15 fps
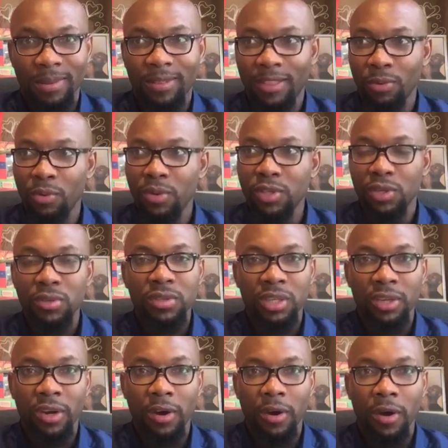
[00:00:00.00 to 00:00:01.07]
I think I was using
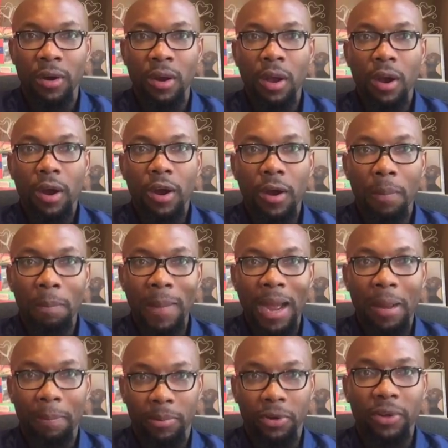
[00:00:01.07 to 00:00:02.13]
her
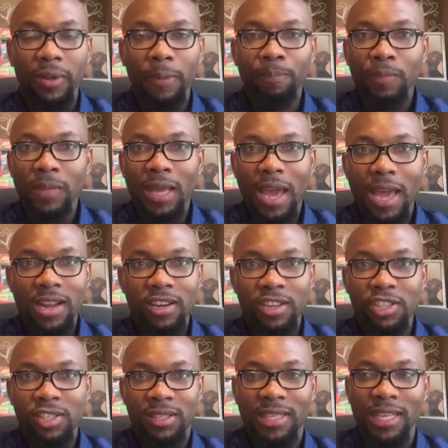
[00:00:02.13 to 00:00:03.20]
MacBook, and I
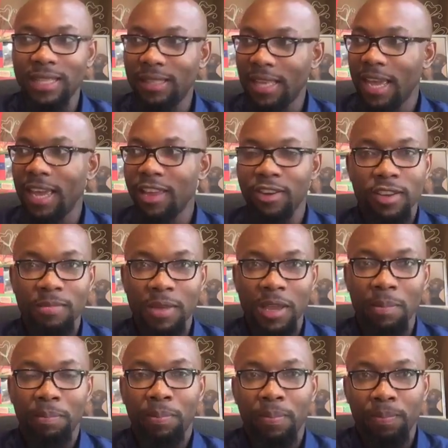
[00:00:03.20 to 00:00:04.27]
just sit there,
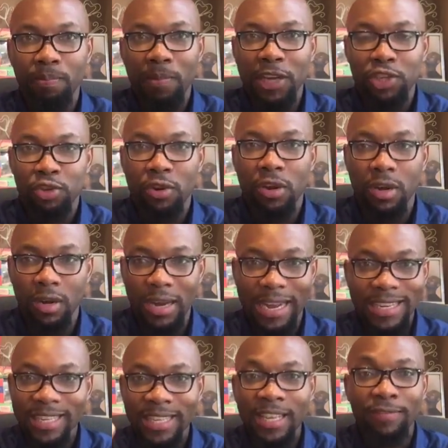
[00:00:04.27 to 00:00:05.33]
make sure
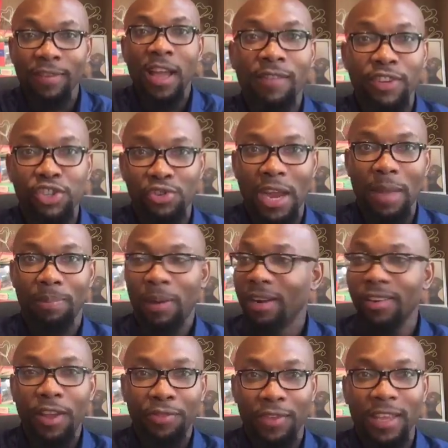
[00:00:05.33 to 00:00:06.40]
I didn't even a
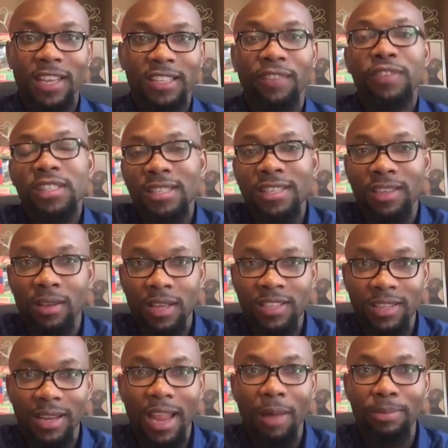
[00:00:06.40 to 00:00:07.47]
tripod, nothing, because obviously
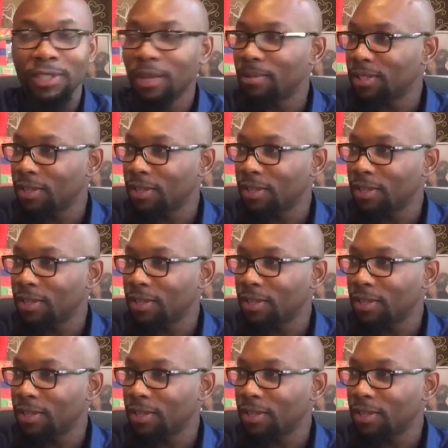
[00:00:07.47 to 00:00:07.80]
it's a laptop.